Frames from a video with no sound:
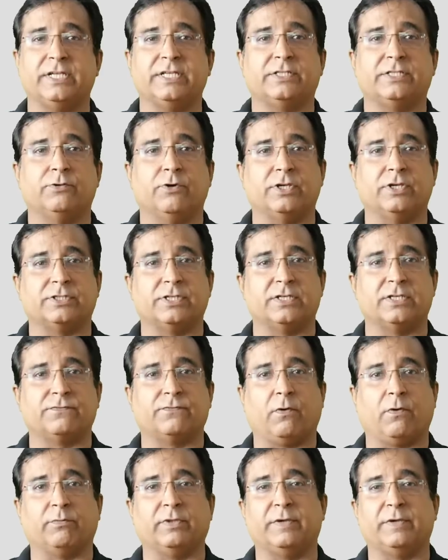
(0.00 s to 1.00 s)
these noises
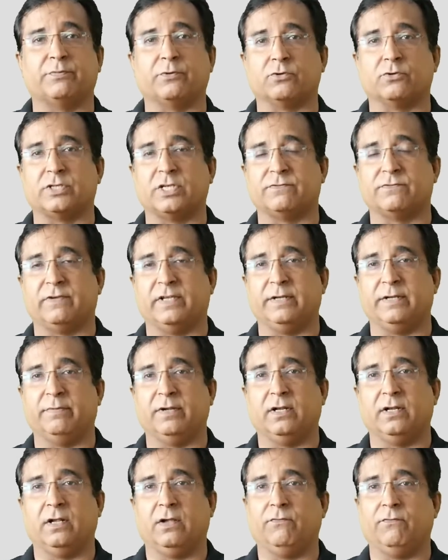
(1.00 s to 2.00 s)
from the process
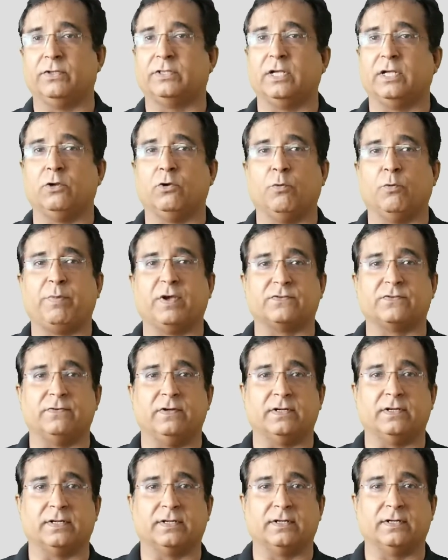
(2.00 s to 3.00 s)
variable with a low-pass
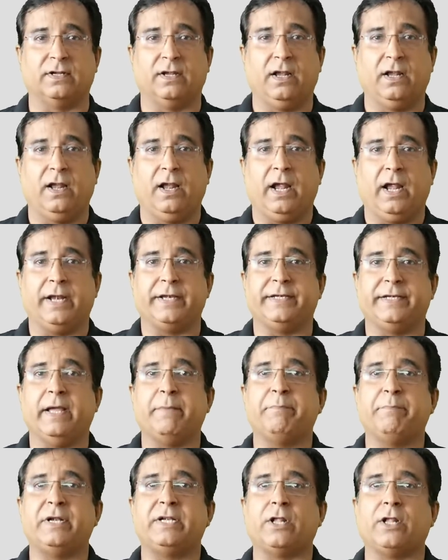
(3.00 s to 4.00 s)
filter and
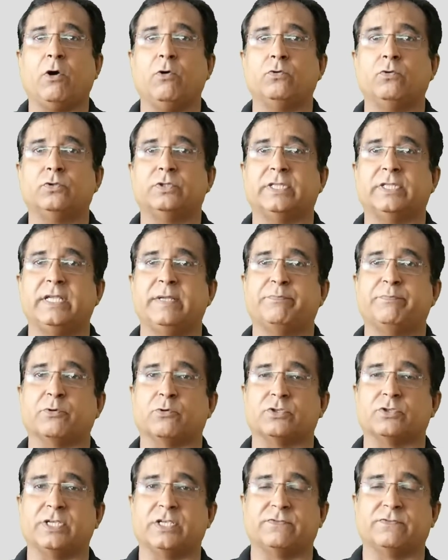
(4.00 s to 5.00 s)
damp it out the
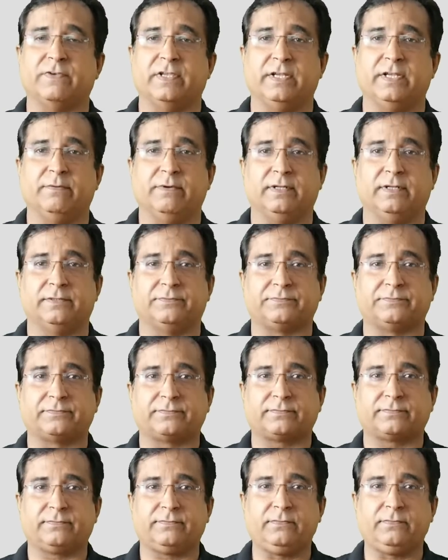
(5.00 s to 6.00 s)
process variable.
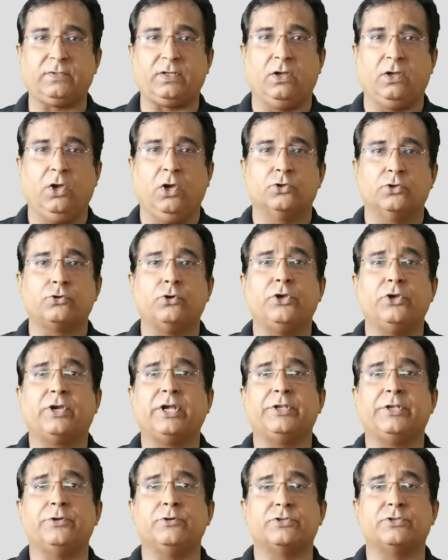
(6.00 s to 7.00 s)
So you
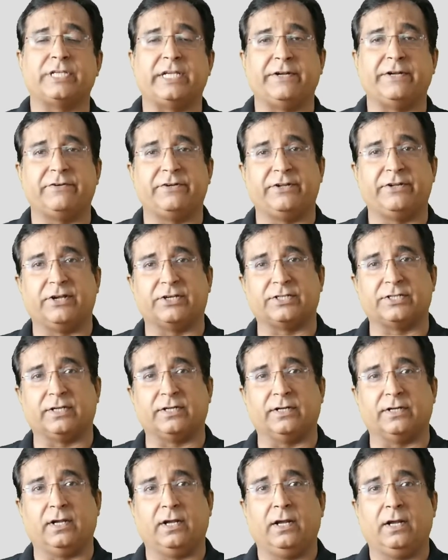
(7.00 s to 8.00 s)
can use derivative
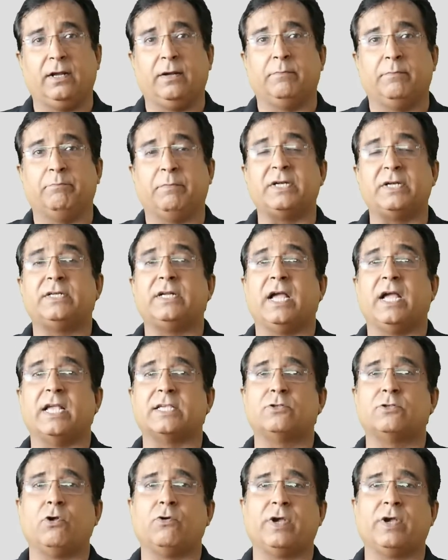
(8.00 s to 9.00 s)
action, but
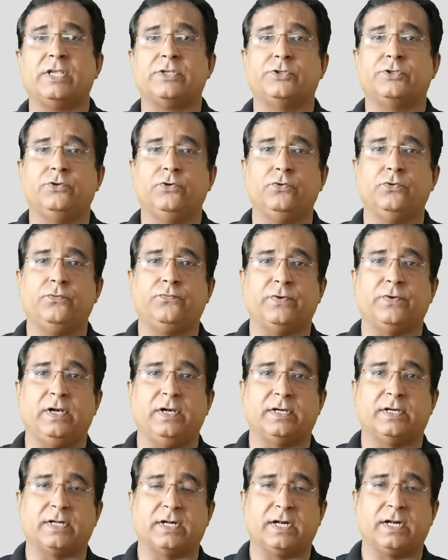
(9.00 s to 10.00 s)
as long as you
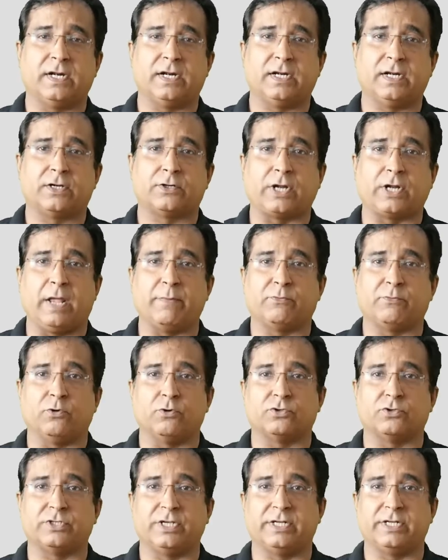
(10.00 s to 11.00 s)
filter time
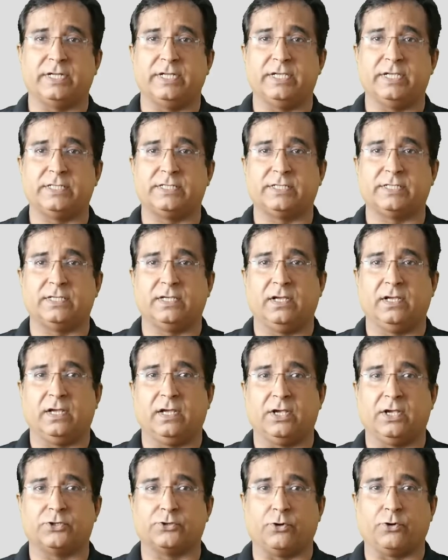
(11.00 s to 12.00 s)
constant is
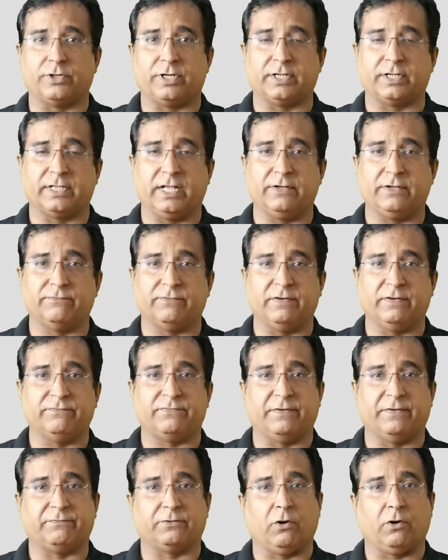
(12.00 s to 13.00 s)
shorter than
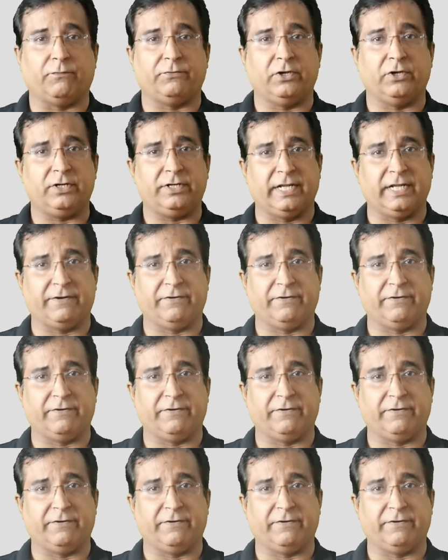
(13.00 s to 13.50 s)
1/5 of your